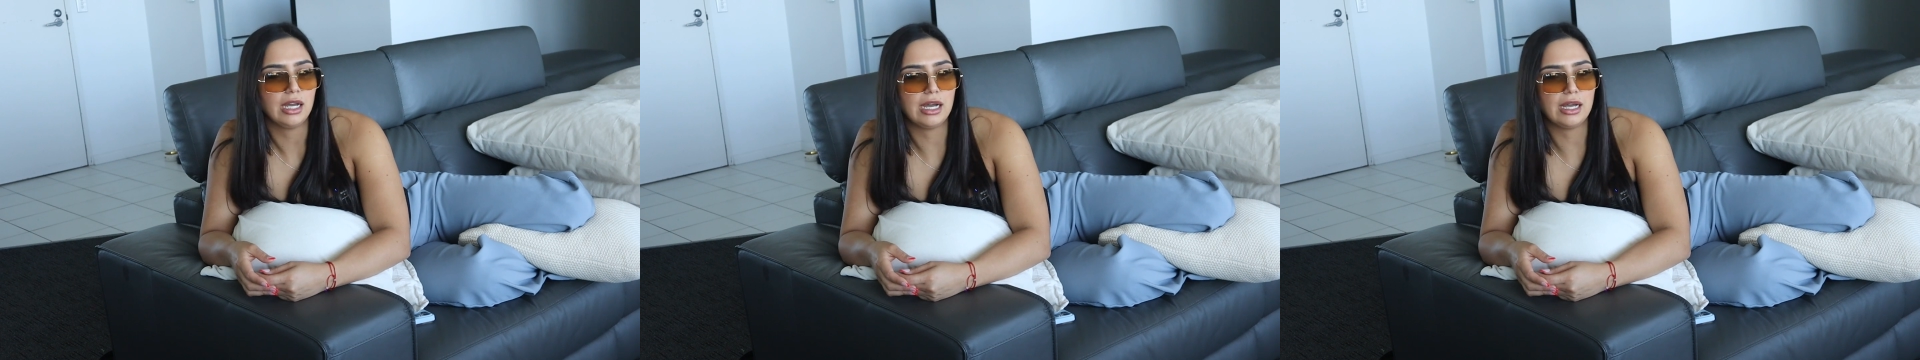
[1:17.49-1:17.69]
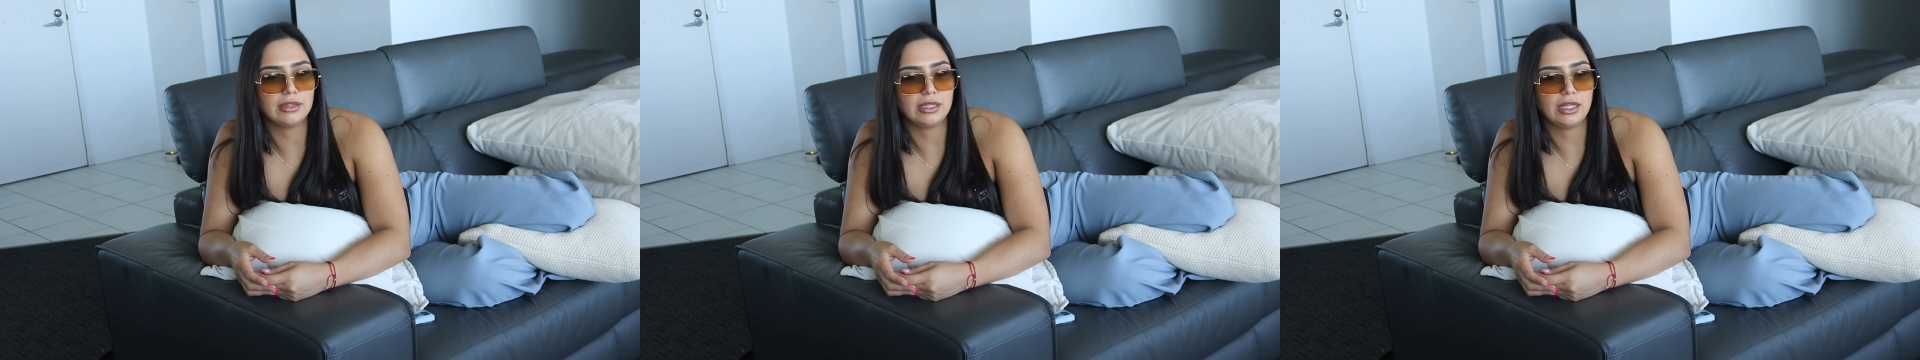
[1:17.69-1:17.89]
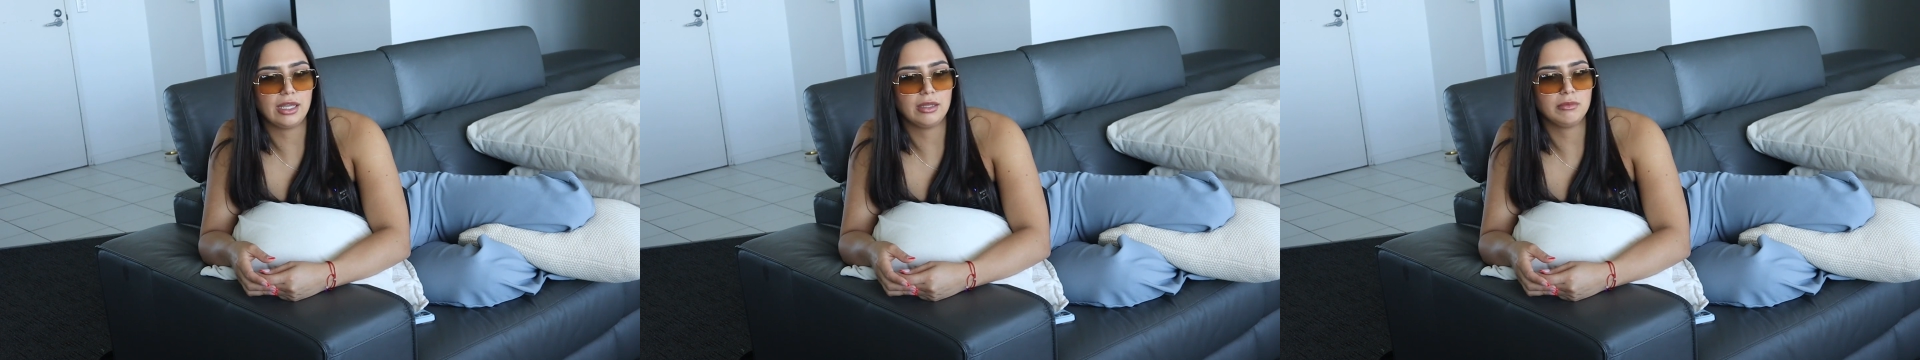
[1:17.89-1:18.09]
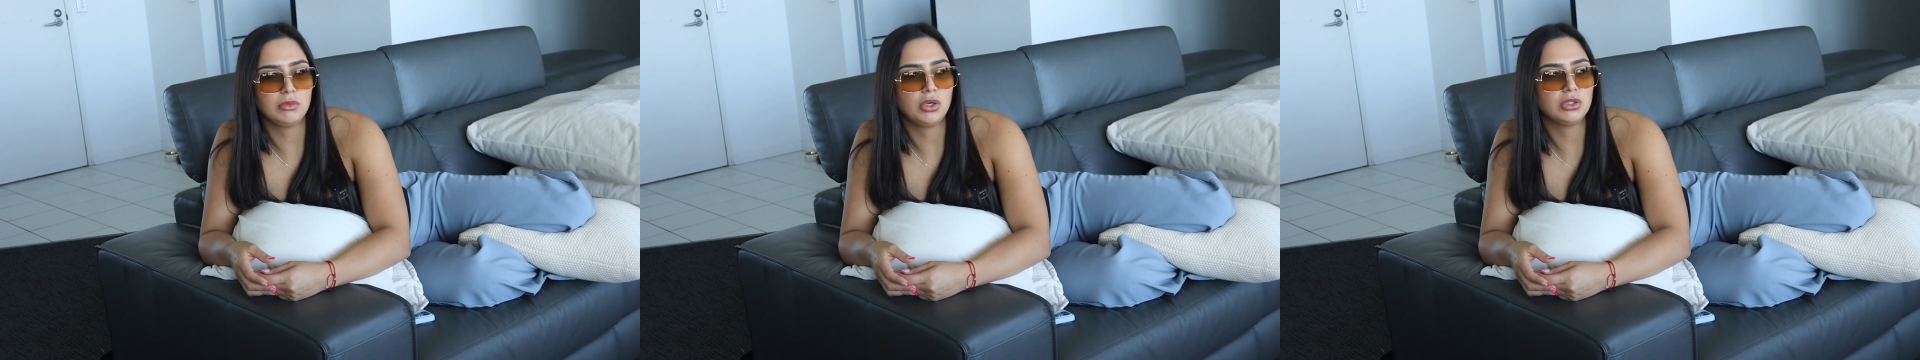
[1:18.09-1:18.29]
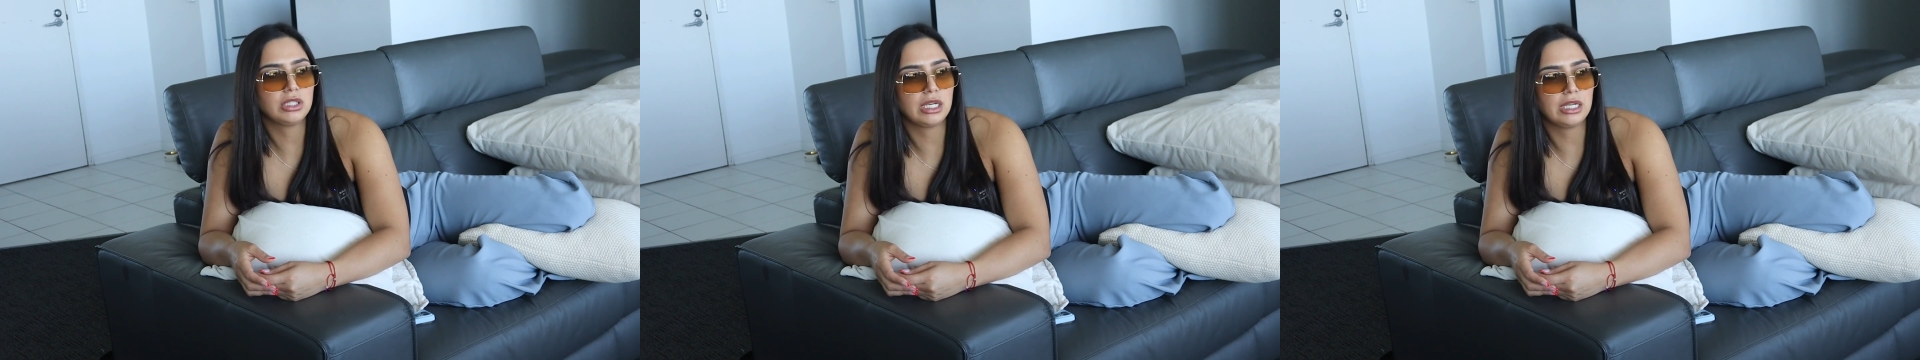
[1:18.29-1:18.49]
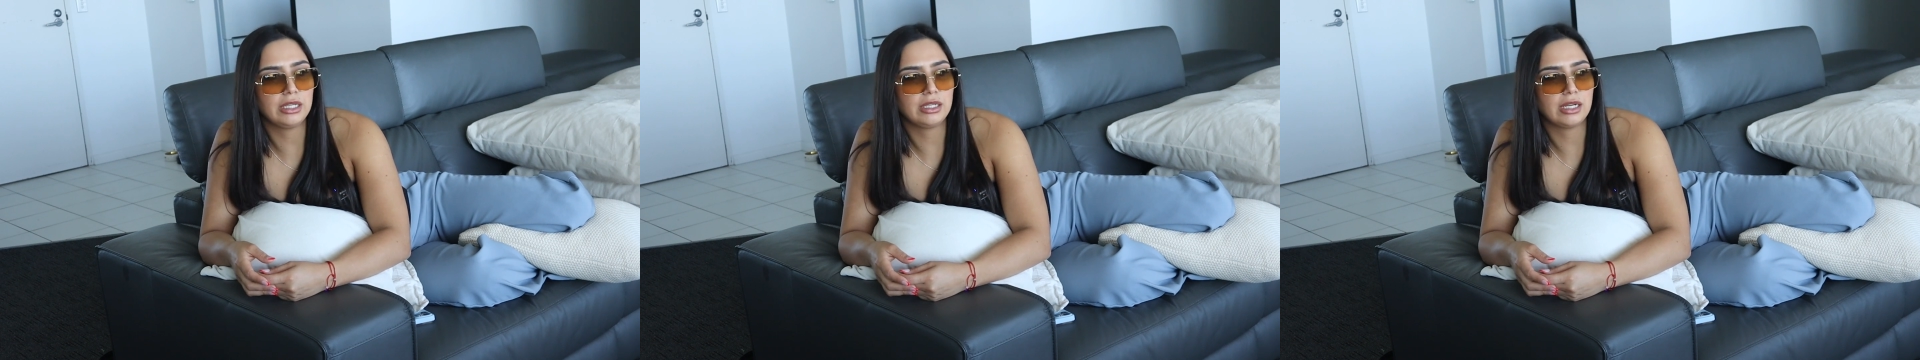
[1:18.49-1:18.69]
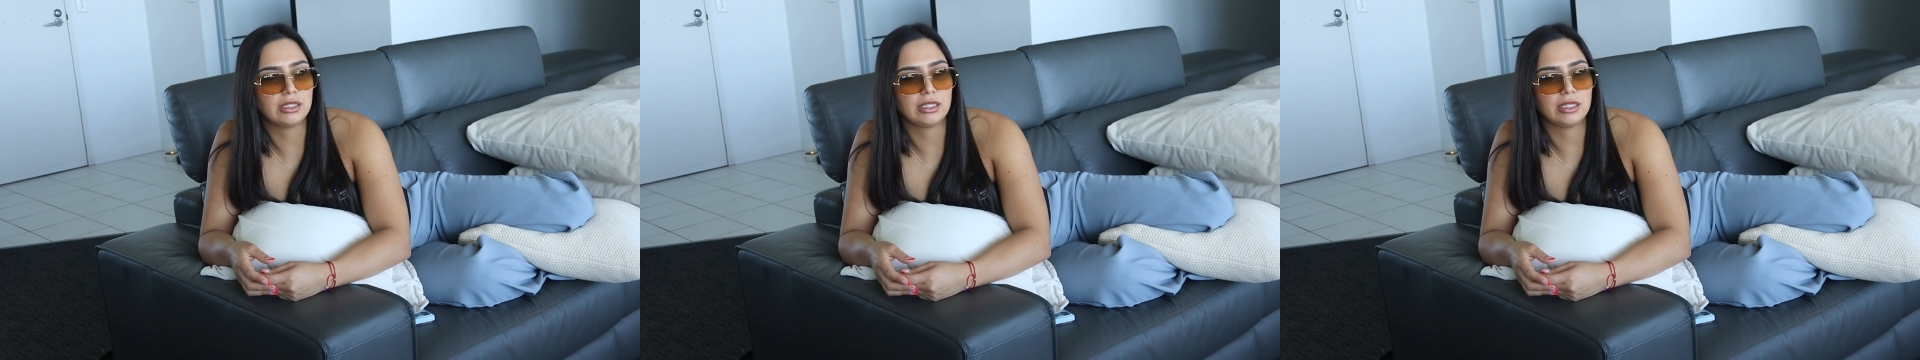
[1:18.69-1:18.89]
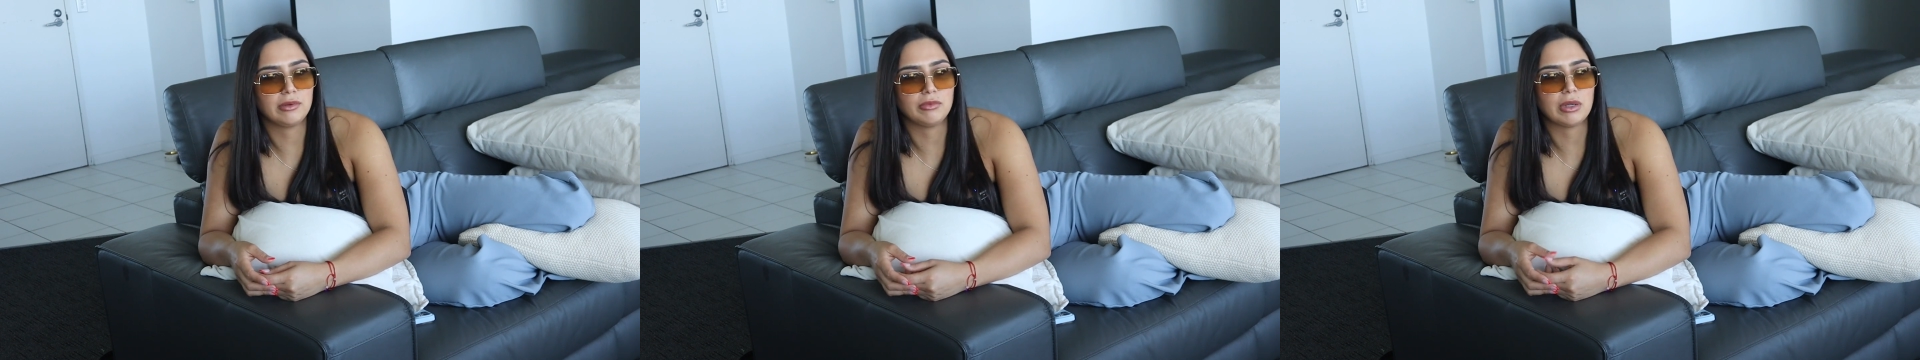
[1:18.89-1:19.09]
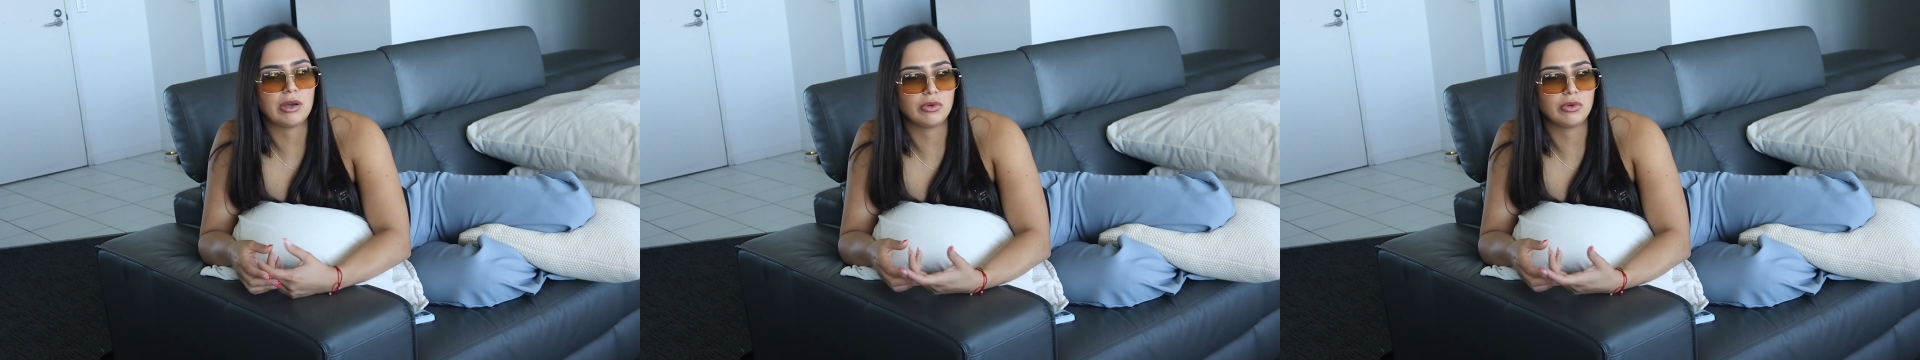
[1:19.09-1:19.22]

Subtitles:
and then modeling, and then